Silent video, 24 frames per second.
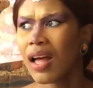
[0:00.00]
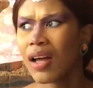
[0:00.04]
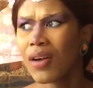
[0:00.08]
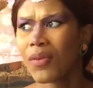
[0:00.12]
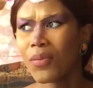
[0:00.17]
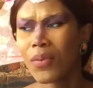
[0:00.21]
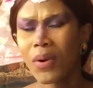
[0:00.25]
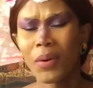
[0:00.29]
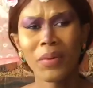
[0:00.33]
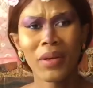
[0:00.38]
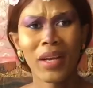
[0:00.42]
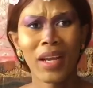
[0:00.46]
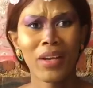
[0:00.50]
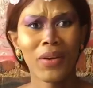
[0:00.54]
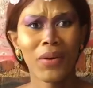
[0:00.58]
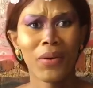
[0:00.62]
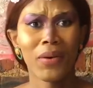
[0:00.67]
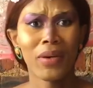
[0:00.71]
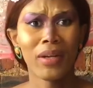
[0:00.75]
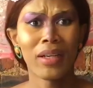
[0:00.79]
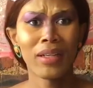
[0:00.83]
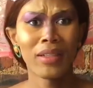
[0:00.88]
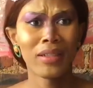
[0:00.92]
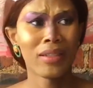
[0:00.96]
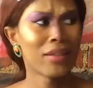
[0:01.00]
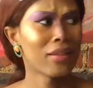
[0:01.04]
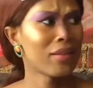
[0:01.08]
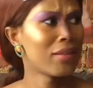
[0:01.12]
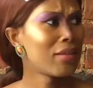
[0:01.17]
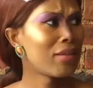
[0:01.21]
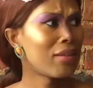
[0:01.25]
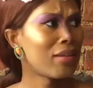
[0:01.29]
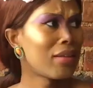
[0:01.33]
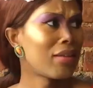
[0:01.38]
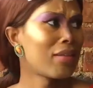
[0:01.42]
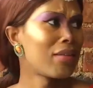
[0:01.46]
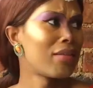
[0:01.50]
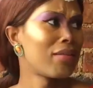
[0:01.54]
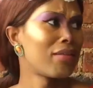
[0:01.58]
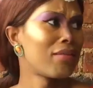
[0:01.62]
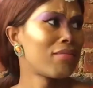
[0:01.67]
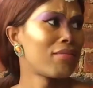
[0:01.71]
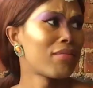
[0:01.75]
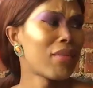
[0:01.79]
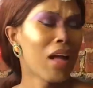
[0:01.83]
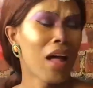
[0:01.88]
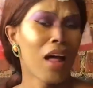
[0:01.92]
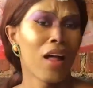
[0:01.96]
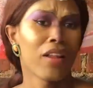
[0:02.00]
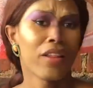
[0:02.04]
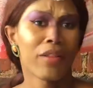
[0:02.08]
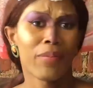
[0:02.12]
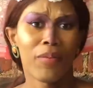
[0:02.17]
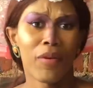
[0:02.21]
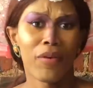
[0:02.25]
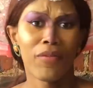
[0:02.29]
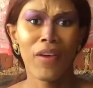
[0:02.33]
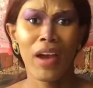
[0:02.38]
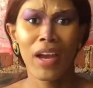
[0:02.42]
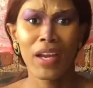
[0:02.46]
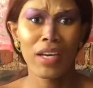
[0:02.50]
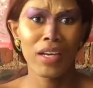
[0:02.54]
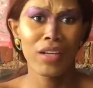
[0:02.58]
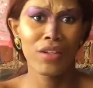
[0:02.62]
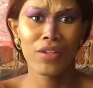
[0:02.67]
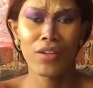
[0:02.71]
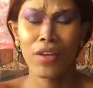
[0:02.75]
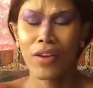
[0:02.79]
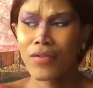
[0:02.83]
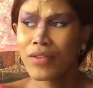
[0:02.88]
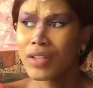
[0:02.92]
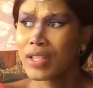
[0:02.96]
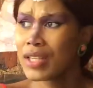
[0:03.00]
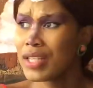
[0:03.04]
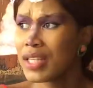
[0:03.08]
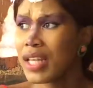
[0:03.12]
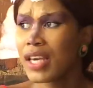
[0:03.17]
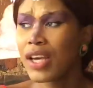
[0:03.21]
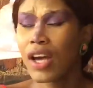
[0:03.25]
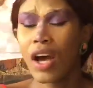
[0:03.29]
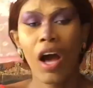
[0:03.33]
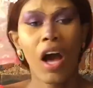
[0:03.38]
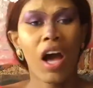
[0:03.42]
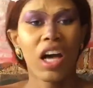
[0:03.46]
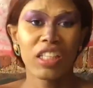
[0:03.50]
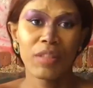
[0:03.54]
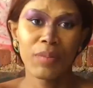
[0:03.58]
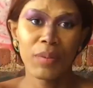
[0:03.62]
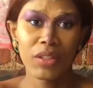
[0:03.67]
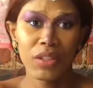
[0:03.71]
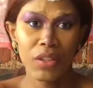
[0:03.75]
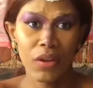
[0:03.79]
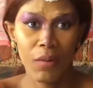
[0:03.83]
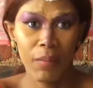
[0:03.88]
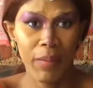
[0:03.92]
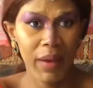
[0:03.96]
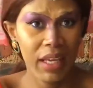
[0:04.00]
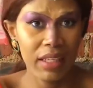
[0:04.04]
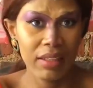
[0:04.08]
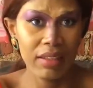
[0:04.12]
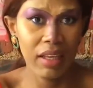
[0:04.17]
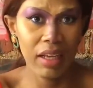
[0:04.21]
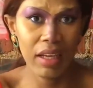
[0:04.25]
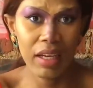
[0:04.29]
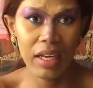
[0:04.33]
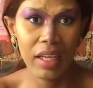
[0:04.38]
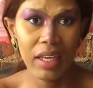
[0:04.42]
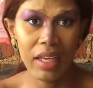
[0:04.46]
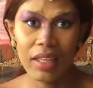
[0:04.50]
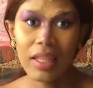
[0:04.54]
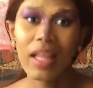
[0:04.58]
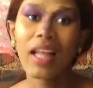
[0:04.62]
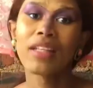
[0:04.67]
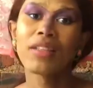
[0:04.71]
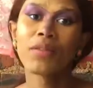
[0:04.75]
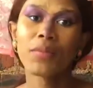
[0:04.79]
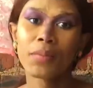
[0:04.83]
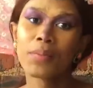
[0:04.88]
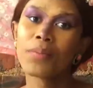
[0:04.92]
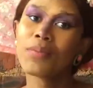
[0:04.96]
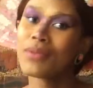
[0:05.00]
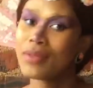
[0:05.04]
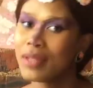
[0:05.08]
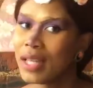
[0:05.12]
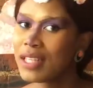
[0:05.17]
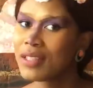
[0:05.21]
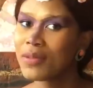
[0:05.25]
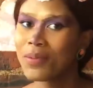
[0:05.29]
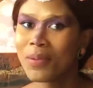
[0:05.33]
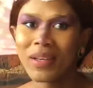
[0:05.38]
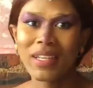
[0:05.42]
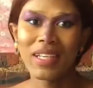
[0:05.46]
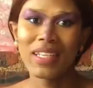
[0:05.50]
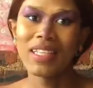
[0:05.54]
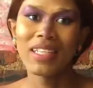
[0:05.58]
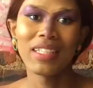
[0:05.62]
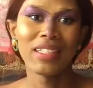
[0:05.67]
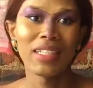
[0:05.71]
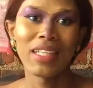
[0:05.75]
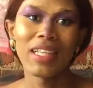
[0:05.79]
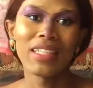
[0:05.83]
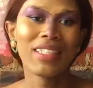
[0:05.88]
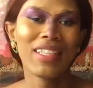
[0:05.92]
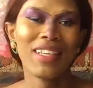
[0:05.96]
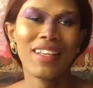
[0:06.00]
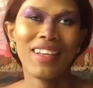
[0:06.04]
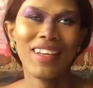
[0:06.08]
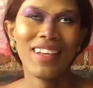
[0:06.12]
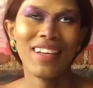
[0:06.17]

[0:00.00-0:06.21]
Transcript: what would I call it? Health providing services, like a hospital basically. That's what it is. That's